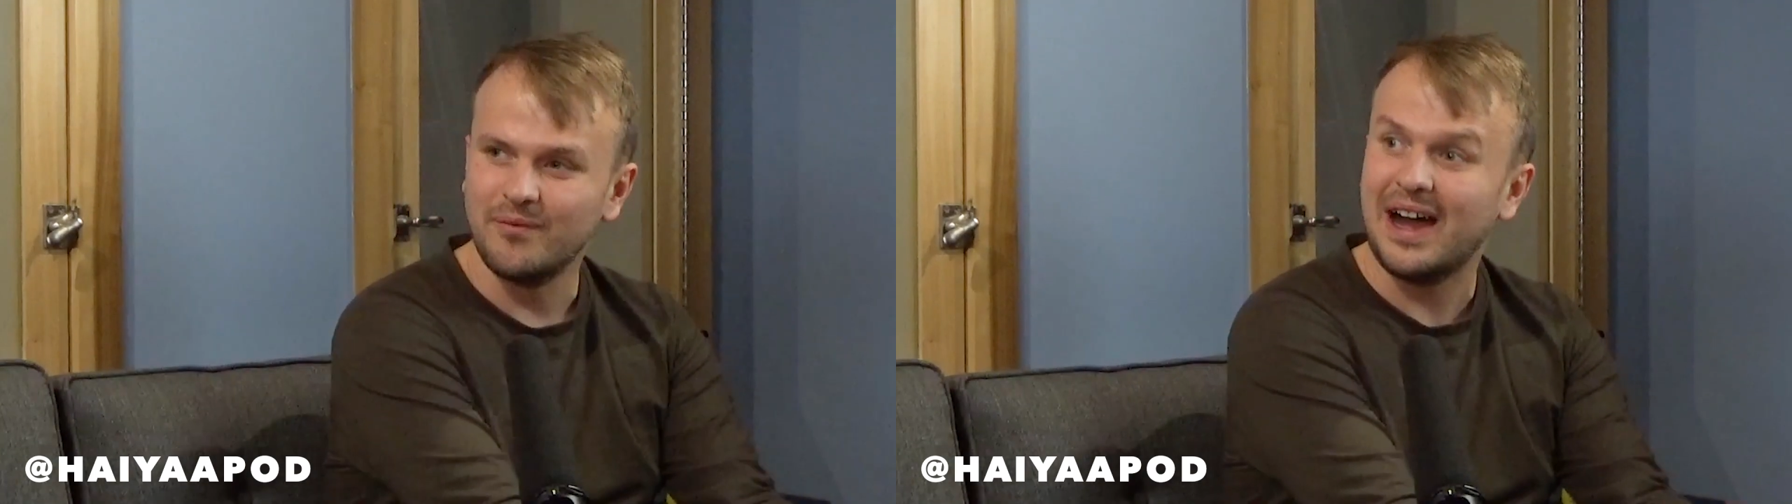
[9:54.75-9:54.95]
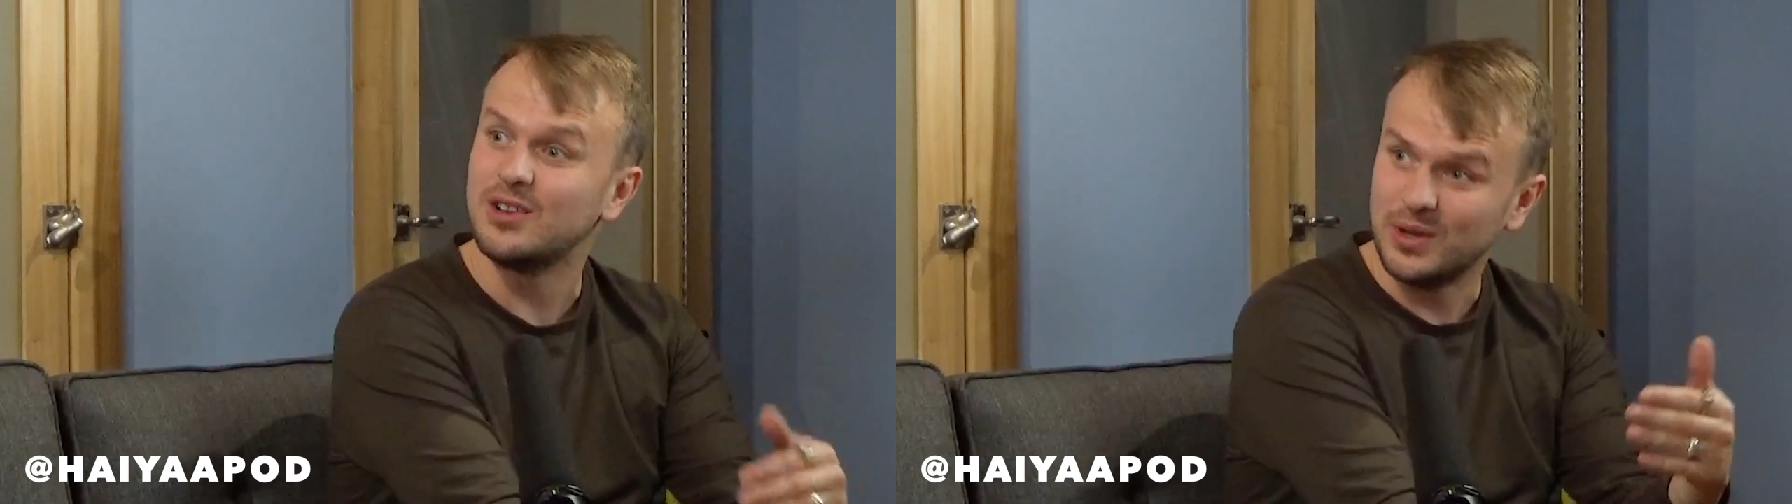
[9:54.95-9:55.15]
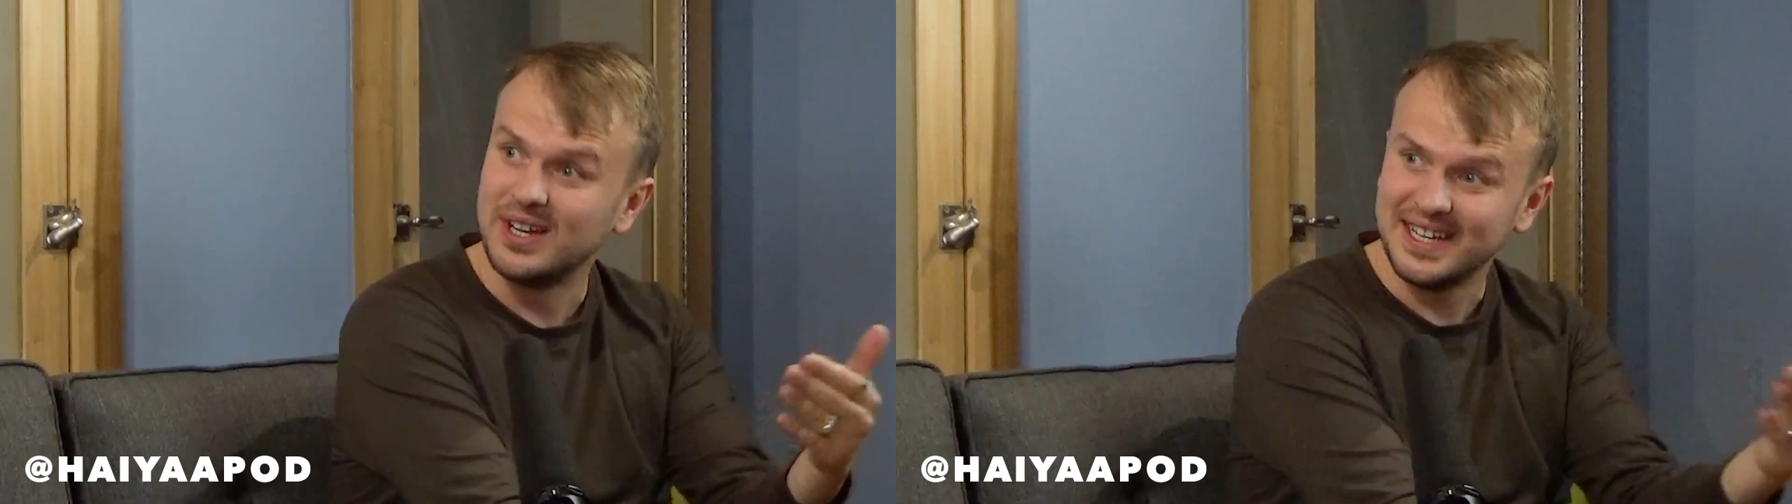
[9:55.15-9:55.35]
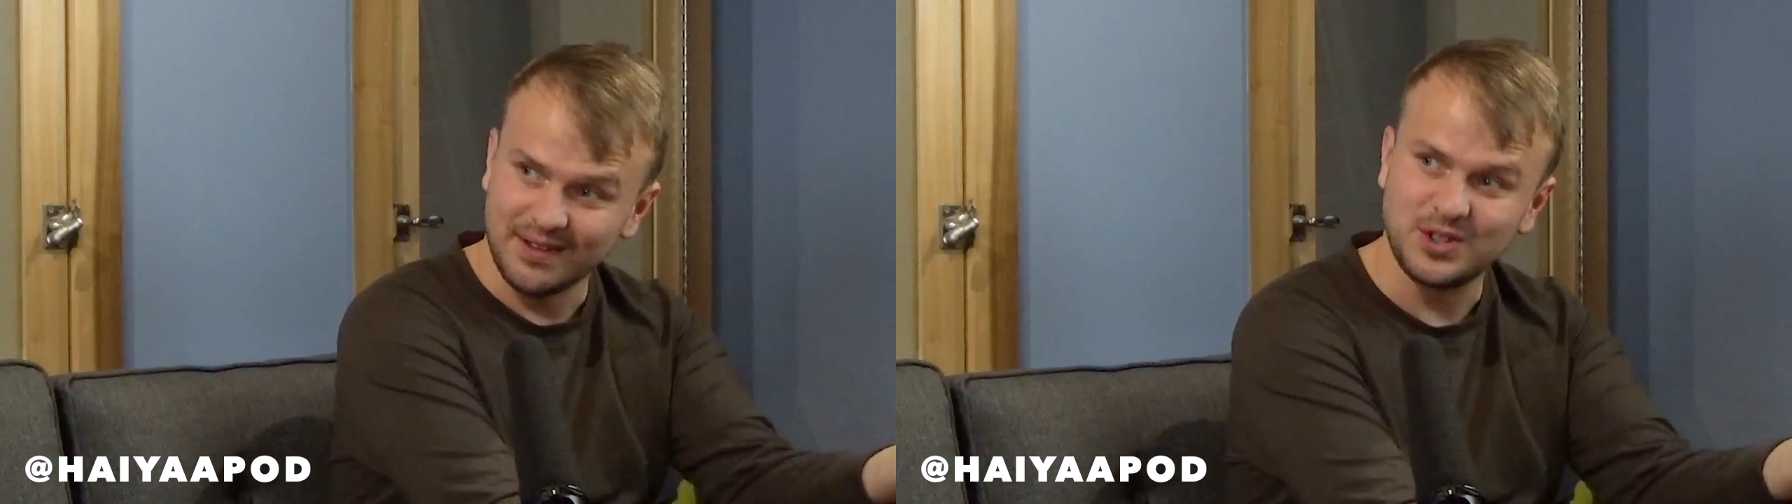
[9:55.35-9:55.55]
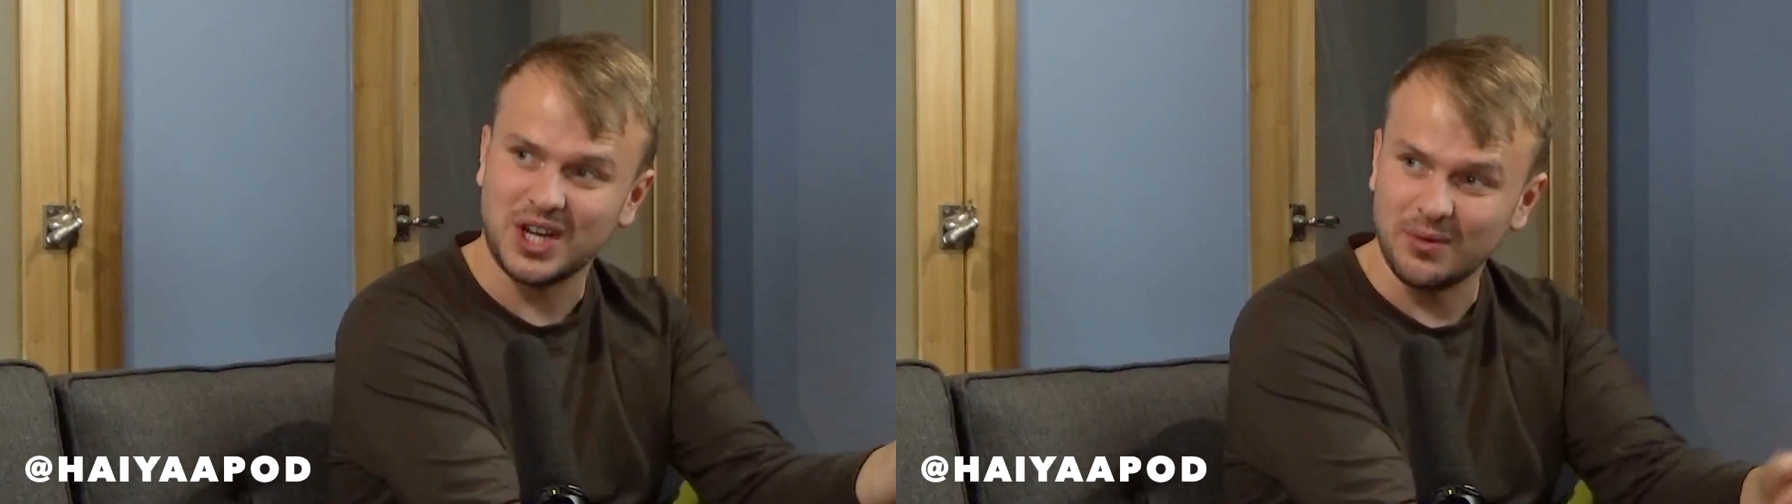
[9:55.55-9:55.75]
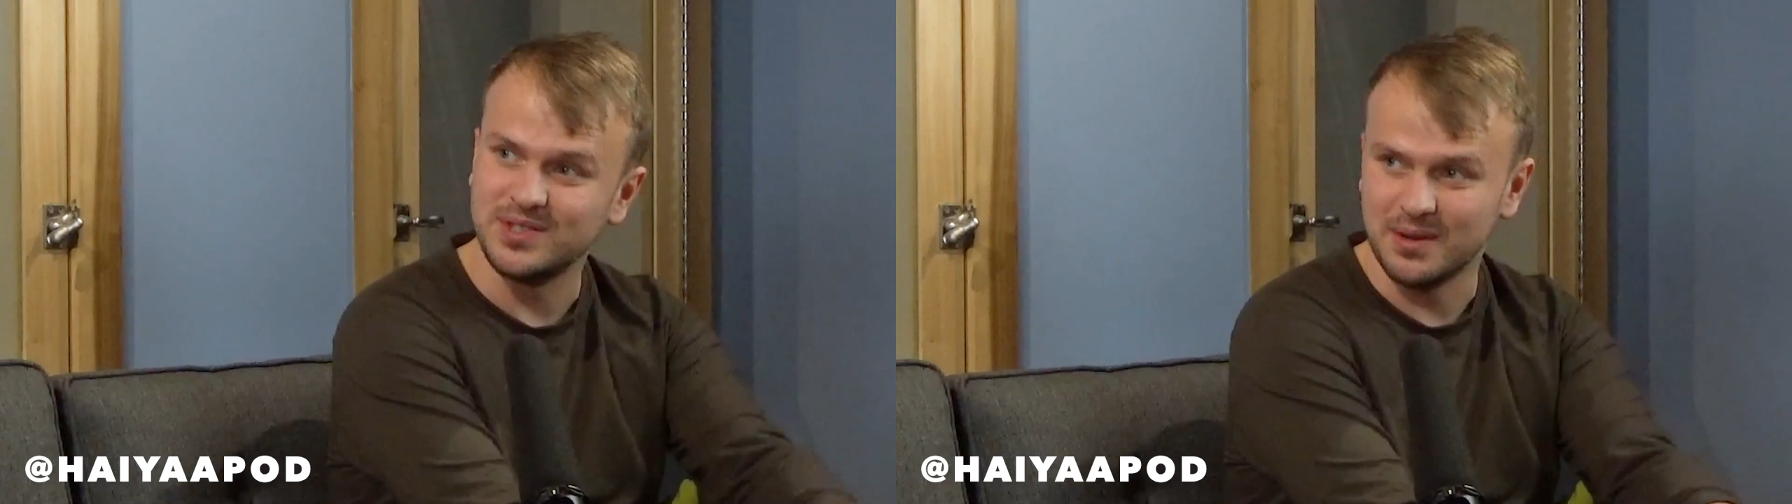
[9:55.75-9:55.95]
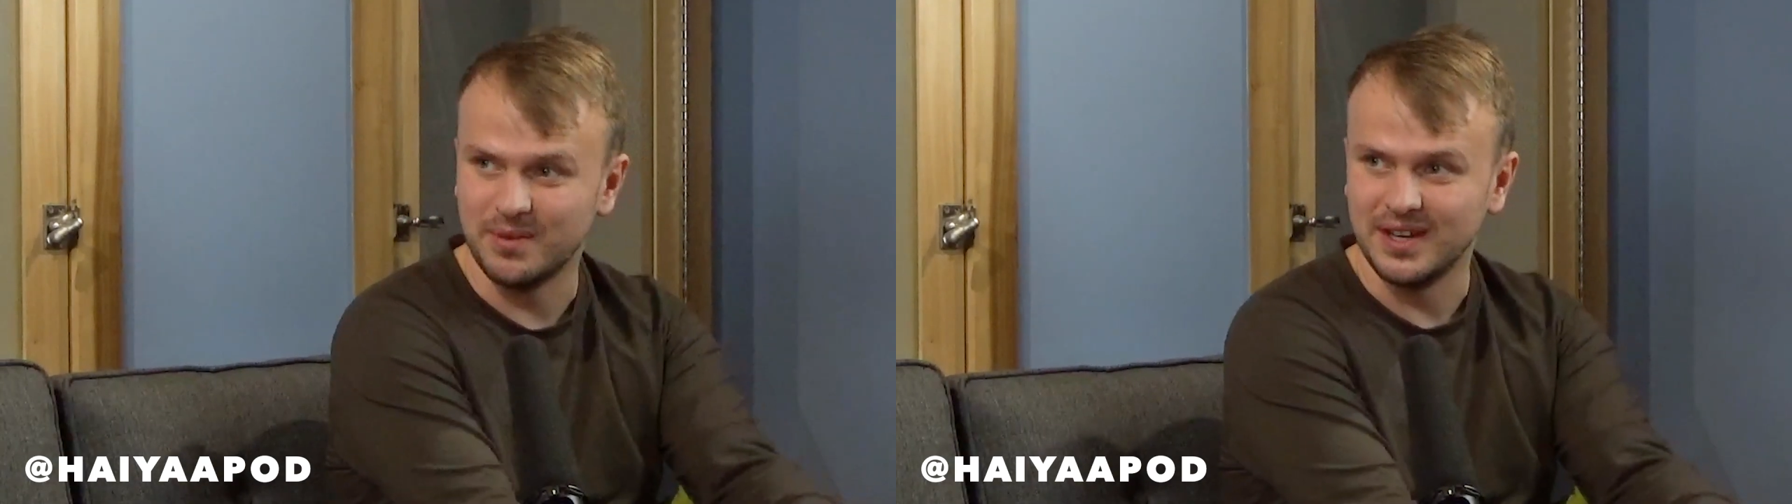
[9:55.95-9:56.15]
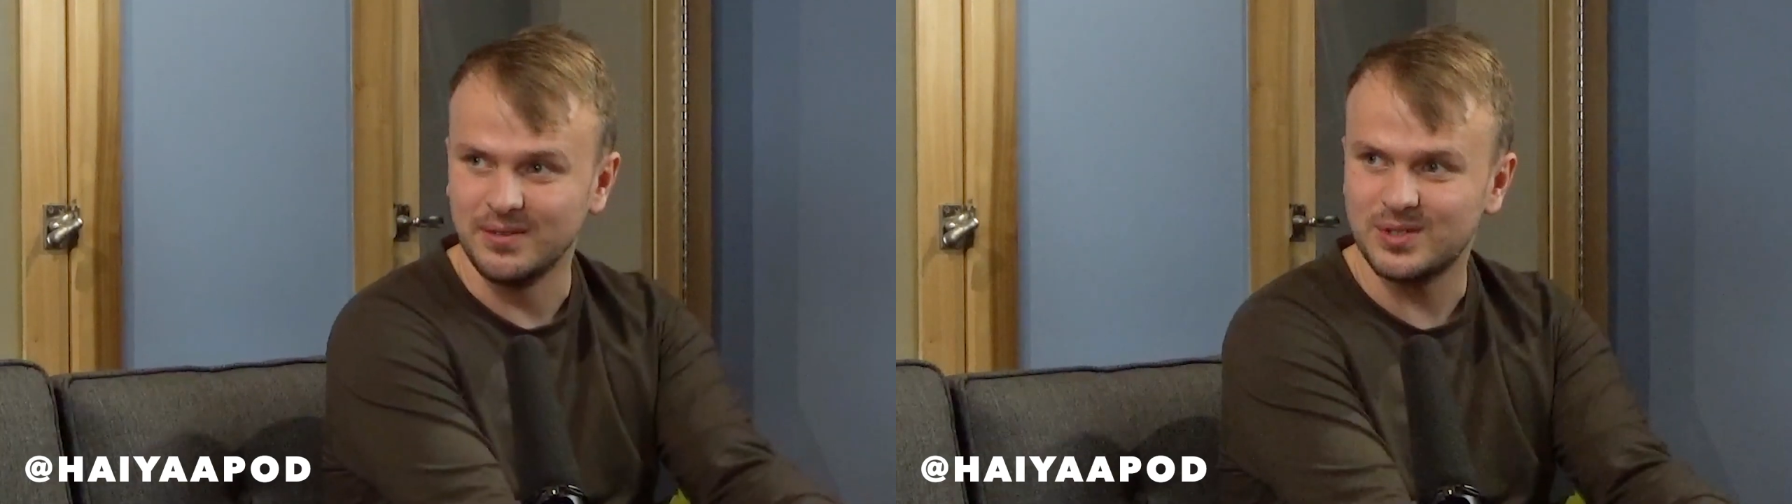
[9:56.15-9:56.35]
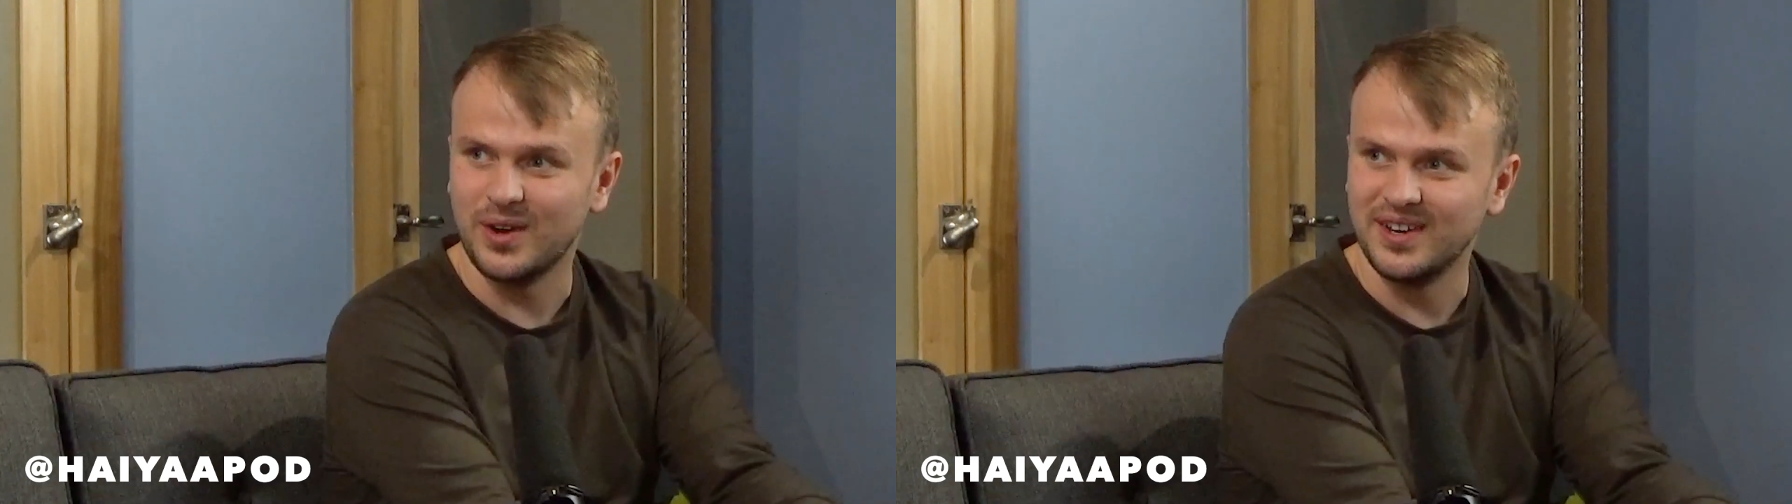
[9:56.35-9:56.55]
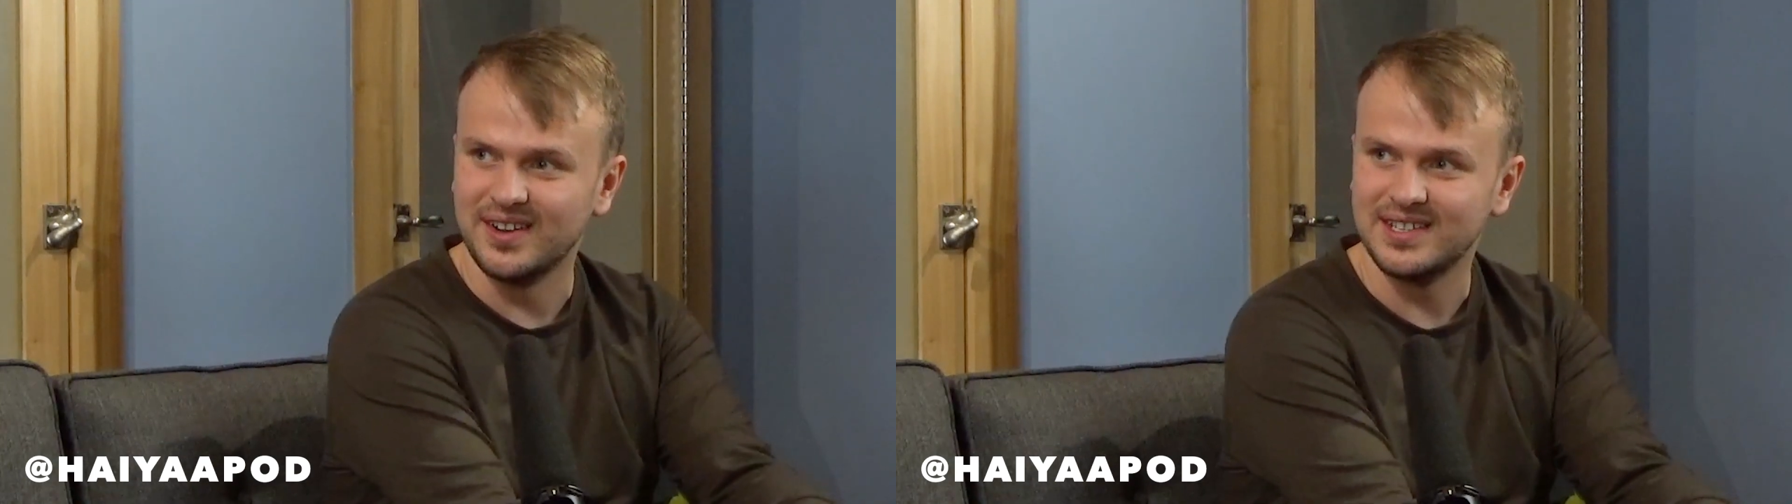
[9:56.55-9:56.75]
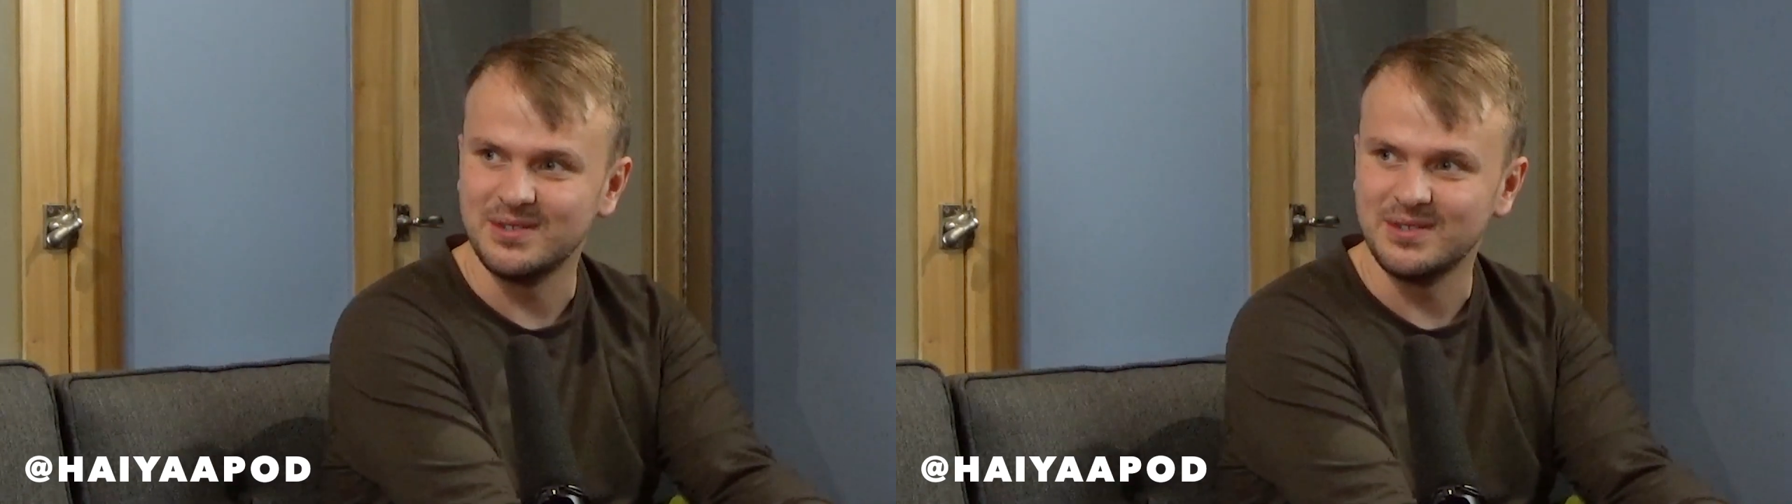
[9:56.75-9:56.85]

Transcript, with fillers: That was when I did have a chat with somebody. It was quite nice.